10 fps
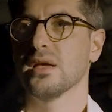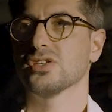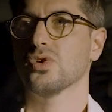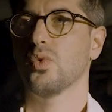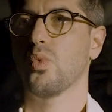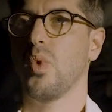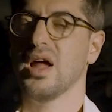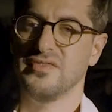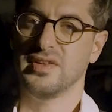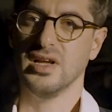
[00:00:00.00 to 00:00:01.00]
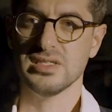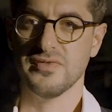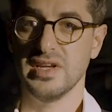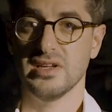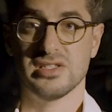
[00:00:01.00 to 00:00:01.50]
So one
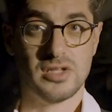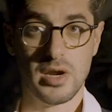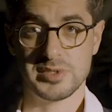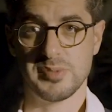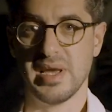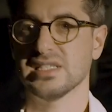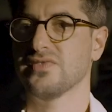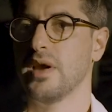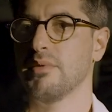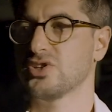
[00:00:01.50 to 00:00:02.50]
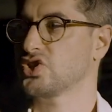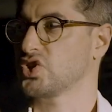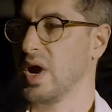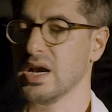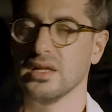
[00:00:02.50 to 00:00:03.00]
philosophy in the startup space is very much
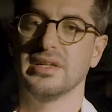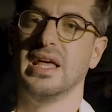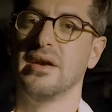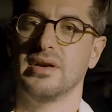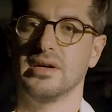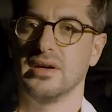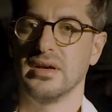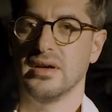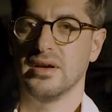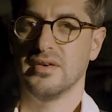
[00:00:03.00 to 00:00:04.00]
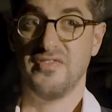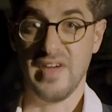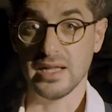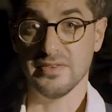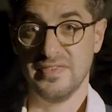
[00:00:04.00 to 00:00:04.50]
trial and error.
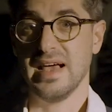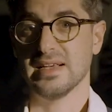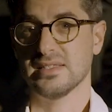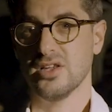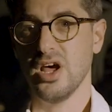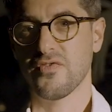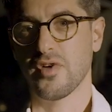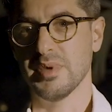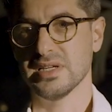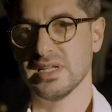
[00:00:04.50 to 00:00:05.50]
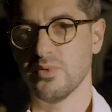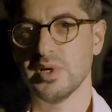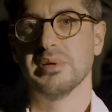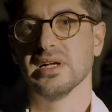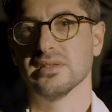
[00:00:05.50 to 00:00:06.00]
Fail fast, learn from it and
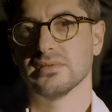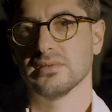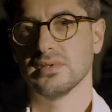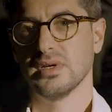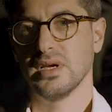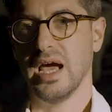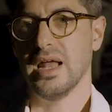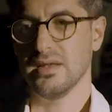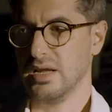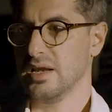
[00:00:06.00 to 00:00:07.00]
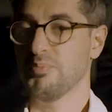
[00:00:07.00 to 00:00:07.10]
rebuild and, and